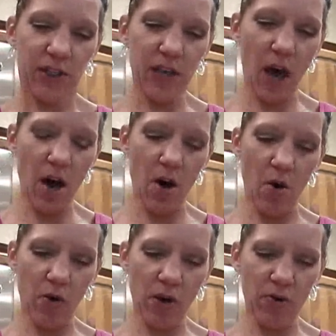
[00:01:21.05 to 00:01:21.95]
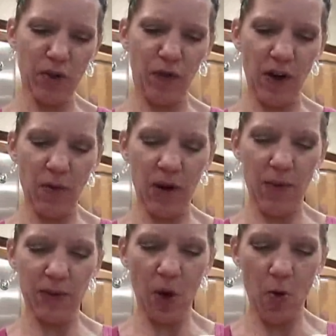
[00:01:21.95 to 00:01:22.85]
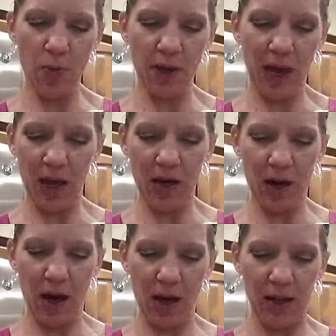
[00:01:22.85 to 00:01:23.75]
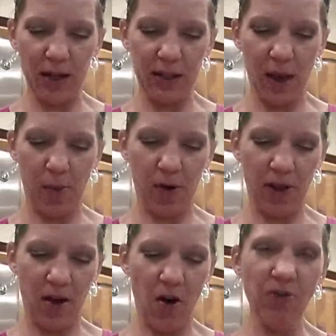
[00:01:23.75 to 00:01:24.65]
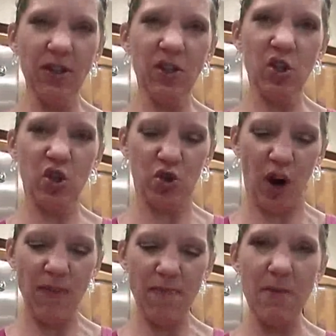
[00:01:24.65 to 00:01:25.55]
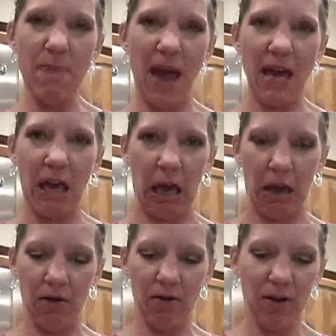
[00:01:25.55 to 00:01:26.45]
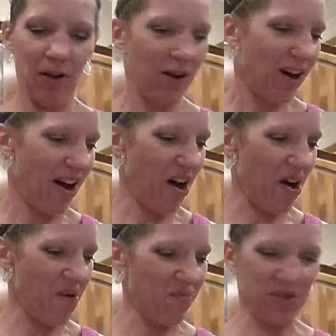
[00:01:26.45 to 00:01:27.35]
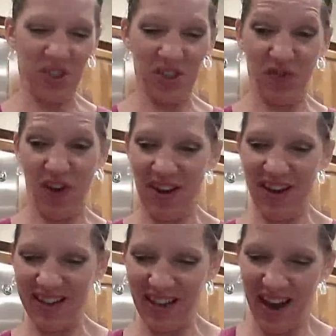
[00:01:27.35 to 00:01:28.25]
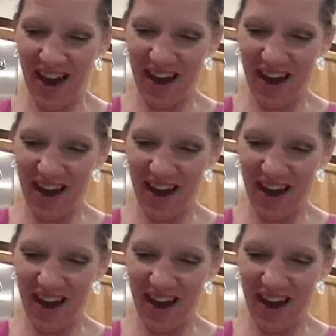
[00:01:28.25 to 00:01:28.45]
So, you know, it's funny, when I was home in Canada in the summer, they called this stripy bacon, which is funny because